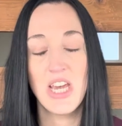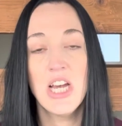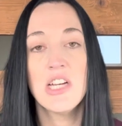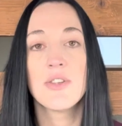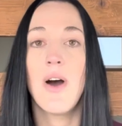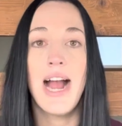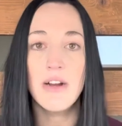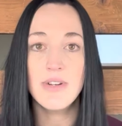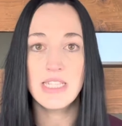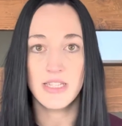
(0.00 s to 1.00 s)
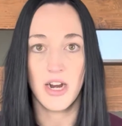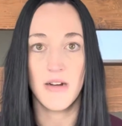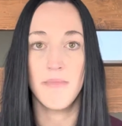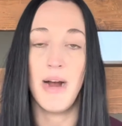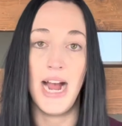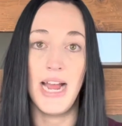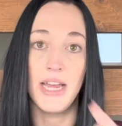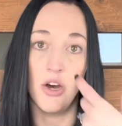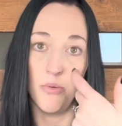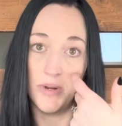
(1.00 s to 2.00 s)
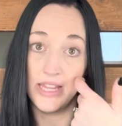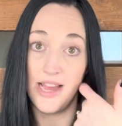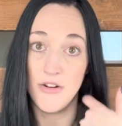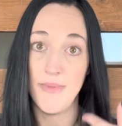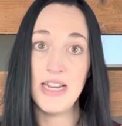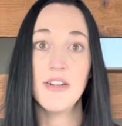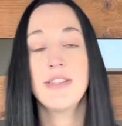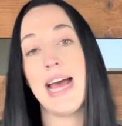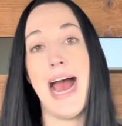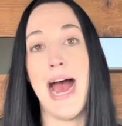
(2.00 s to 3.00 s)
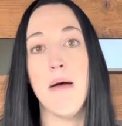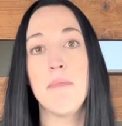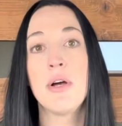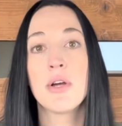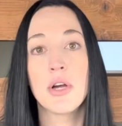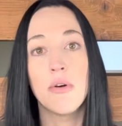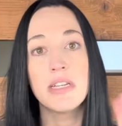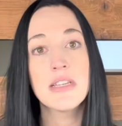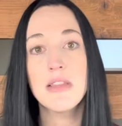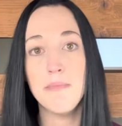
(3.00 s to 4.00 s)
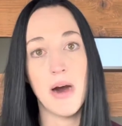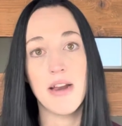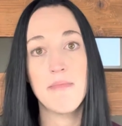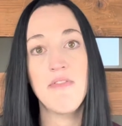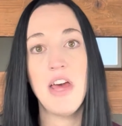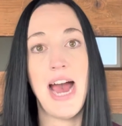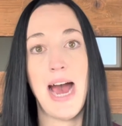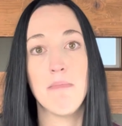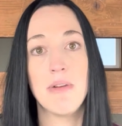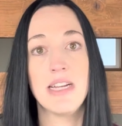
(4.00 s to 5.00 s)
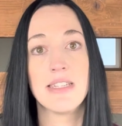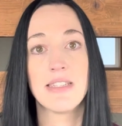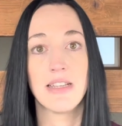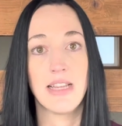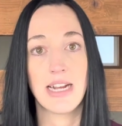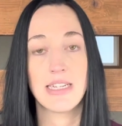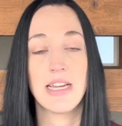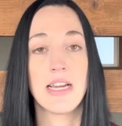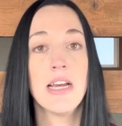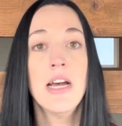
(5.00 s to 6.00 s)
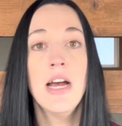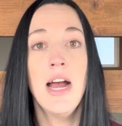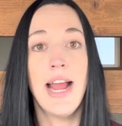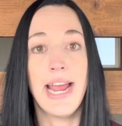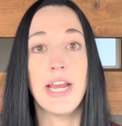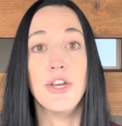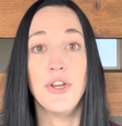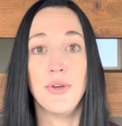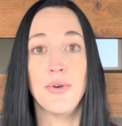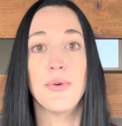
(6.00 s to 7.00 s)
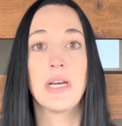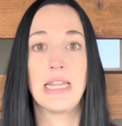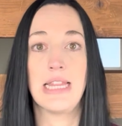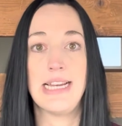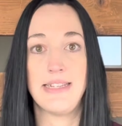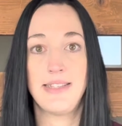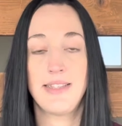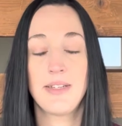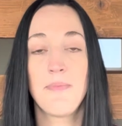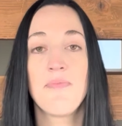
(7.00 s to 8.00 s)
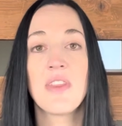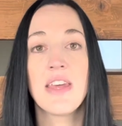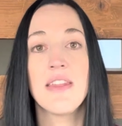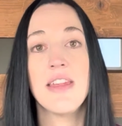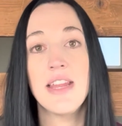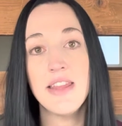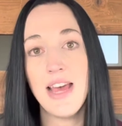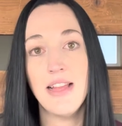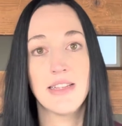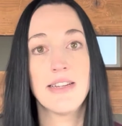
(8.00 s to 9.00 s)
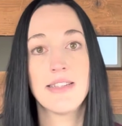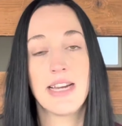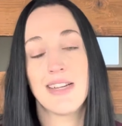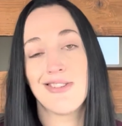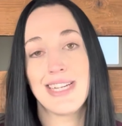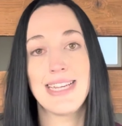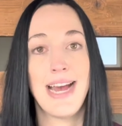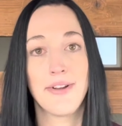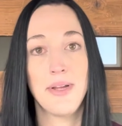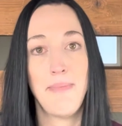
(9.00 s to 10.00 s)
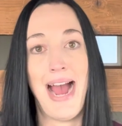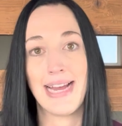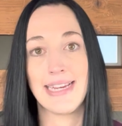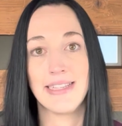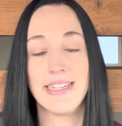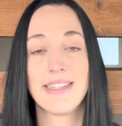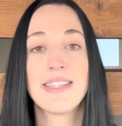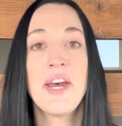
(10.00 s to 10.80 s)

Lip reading: So I always start by opening that Reminders app, going to the bottom of the app and selecting a new list. Then in that list, I usually title it packing list,